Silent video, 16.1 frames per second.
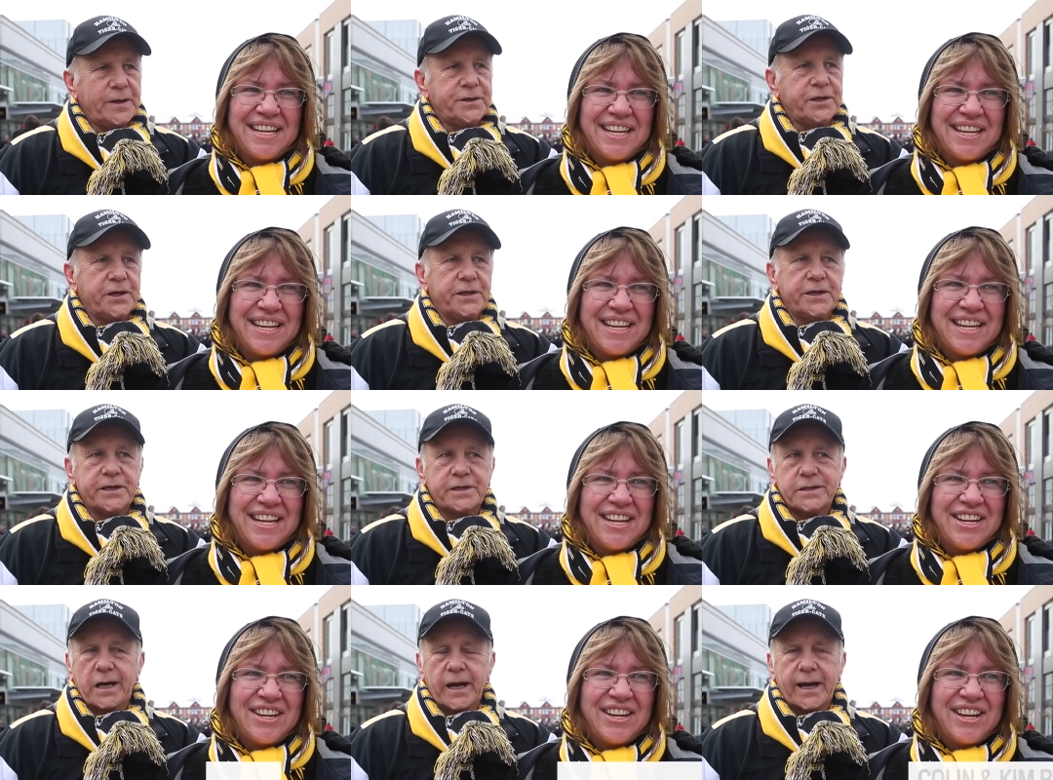Speaker 1: to
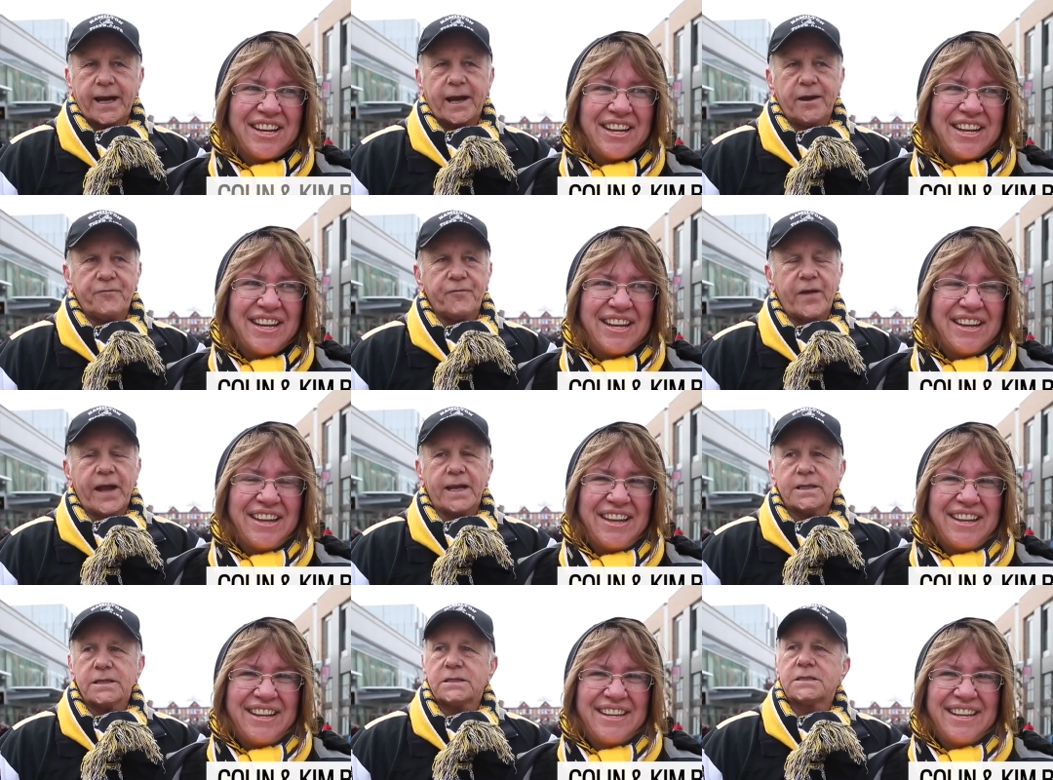you Ticat
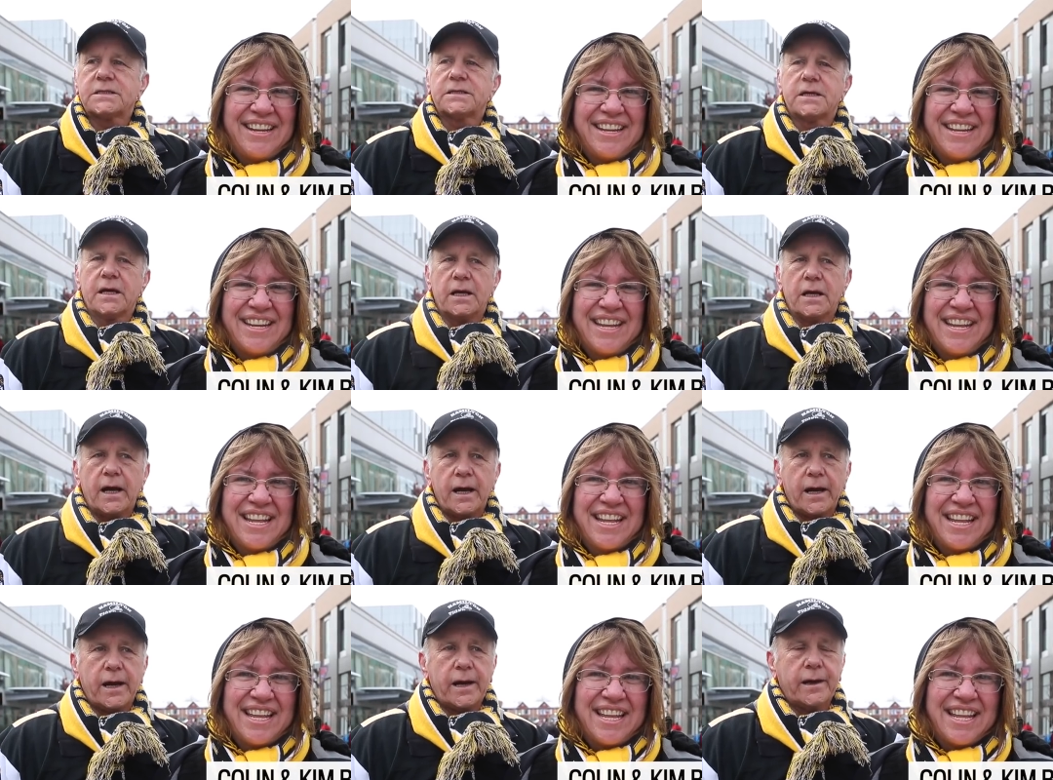fans.
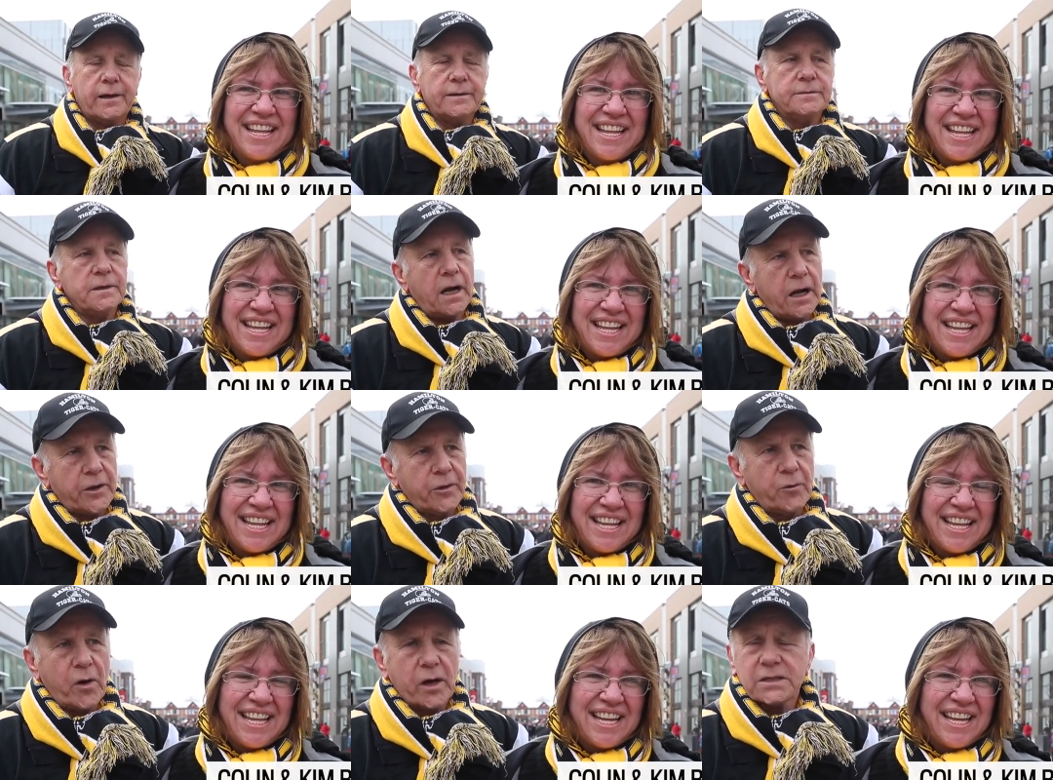Uh,
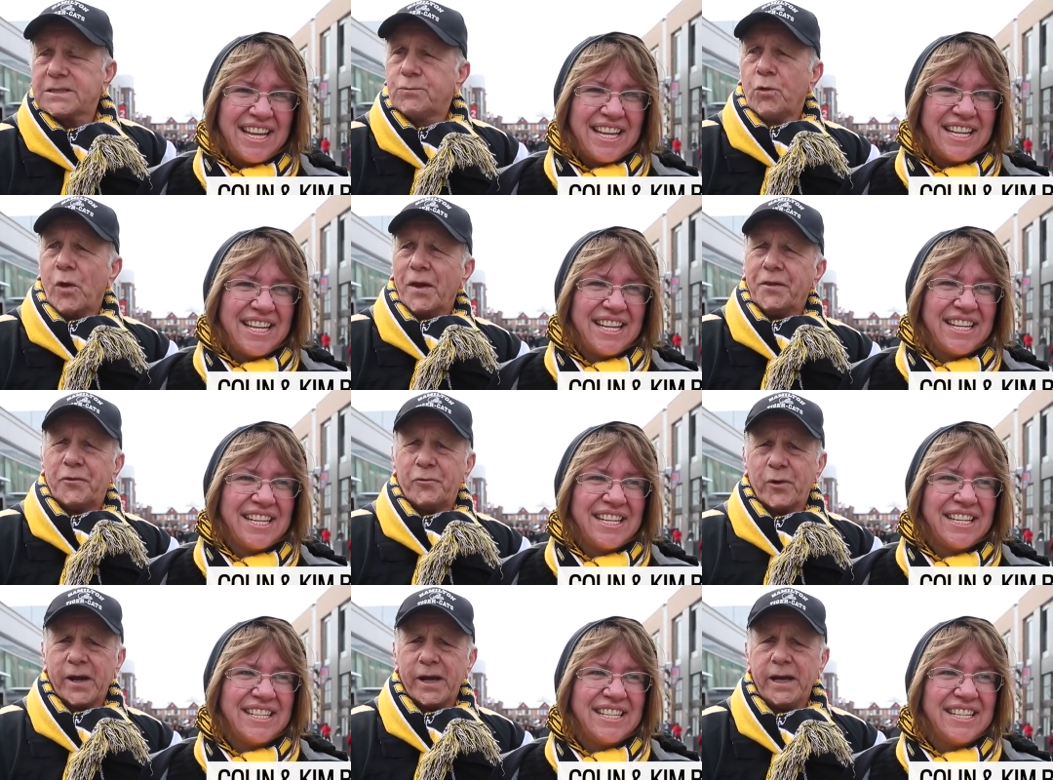Ottawa's won
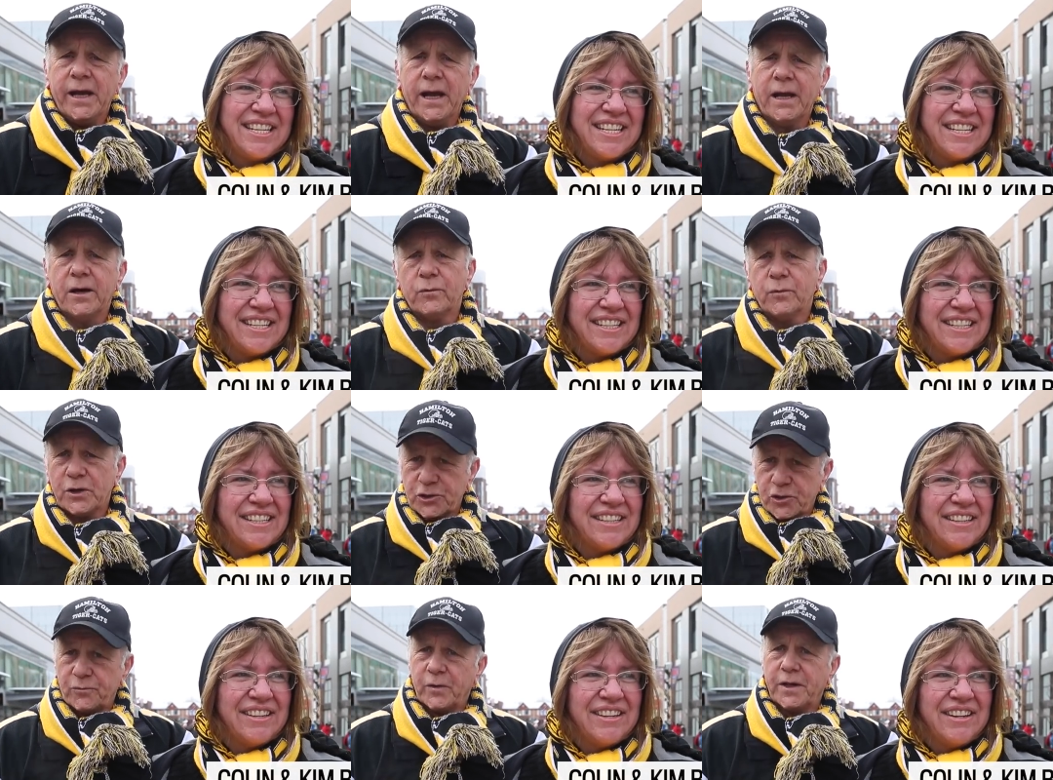three.
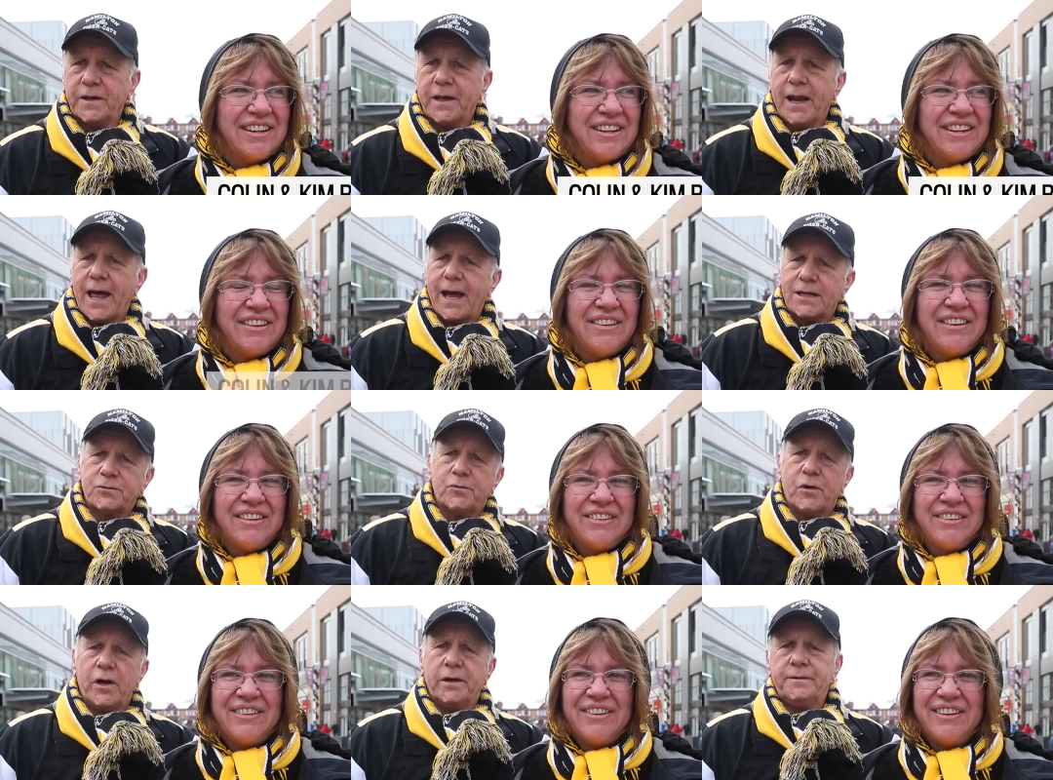We should win the
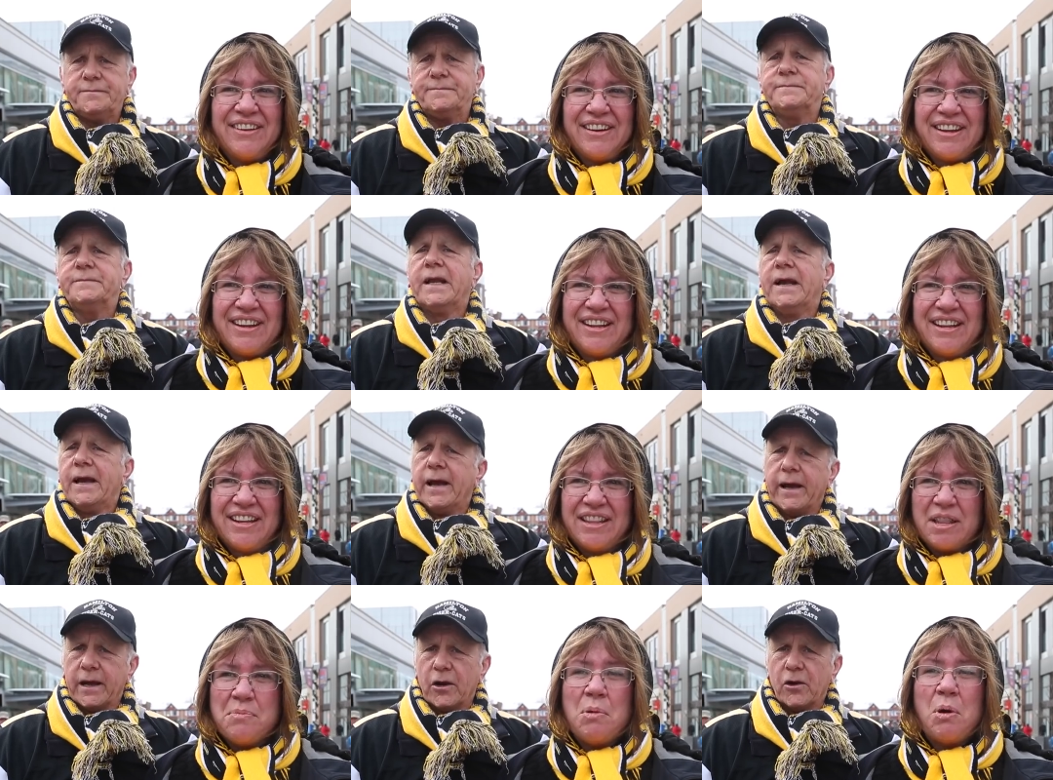last one.
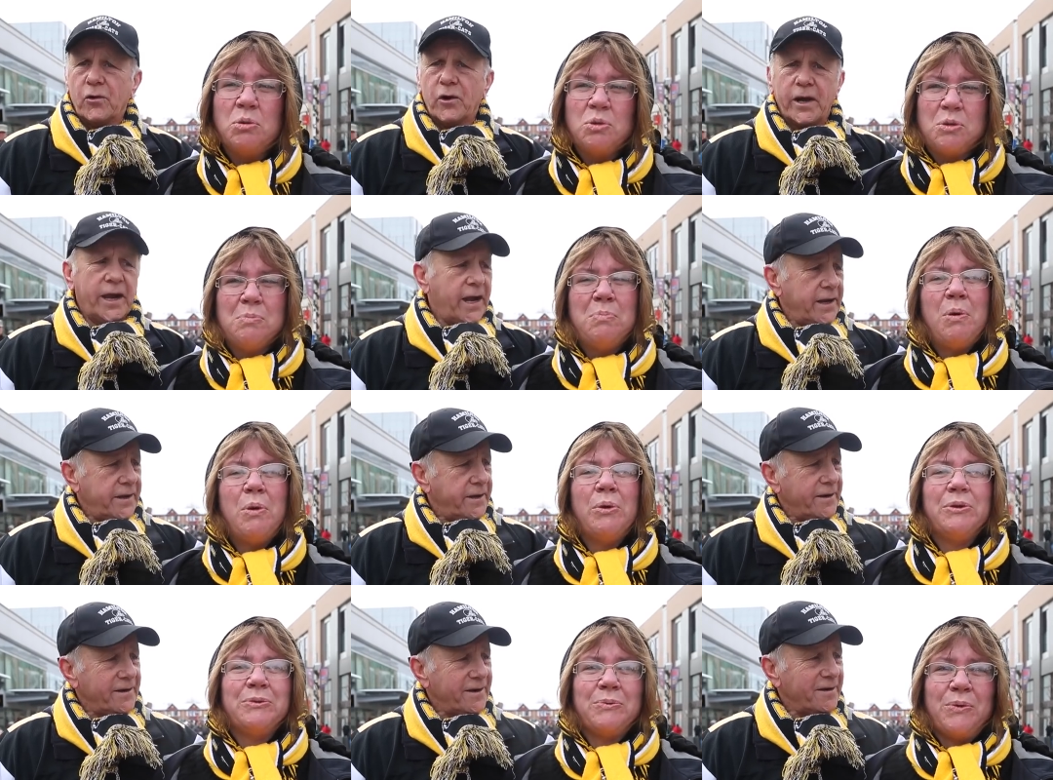The most
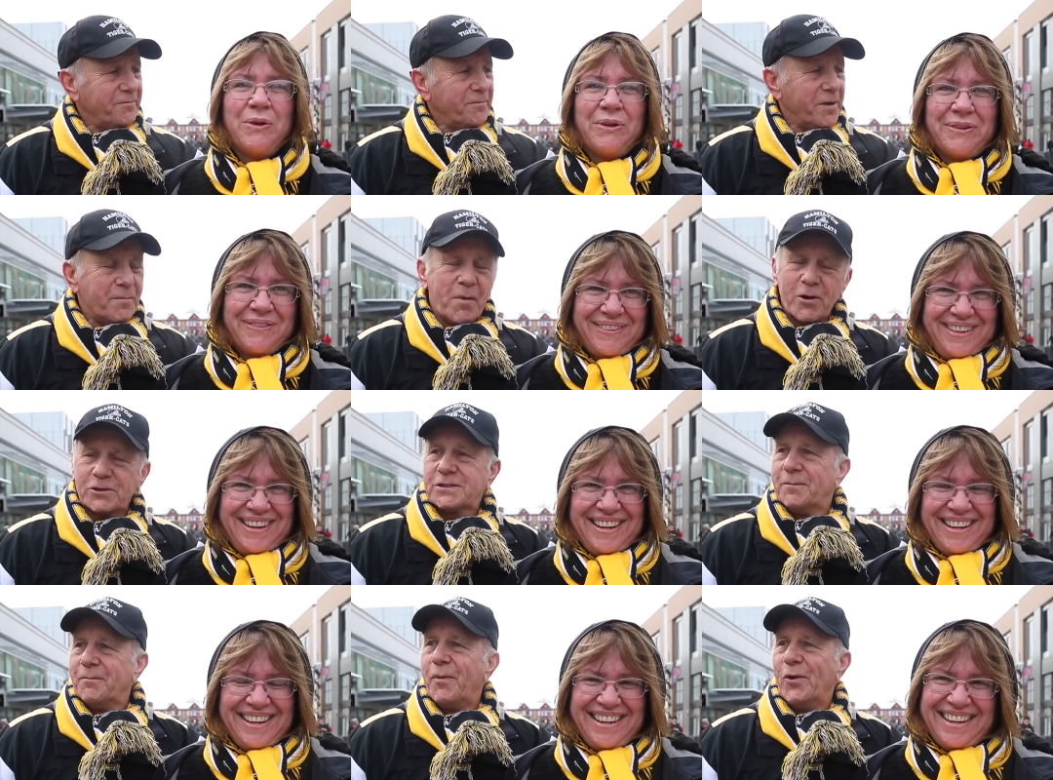important one. The
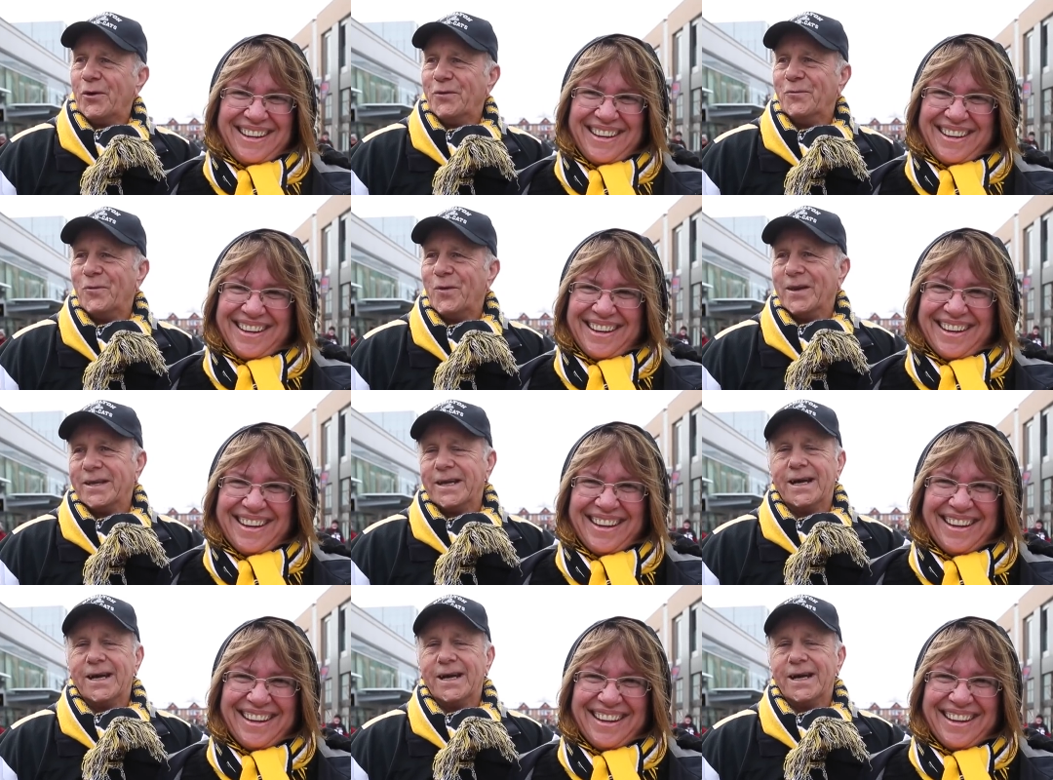most important one.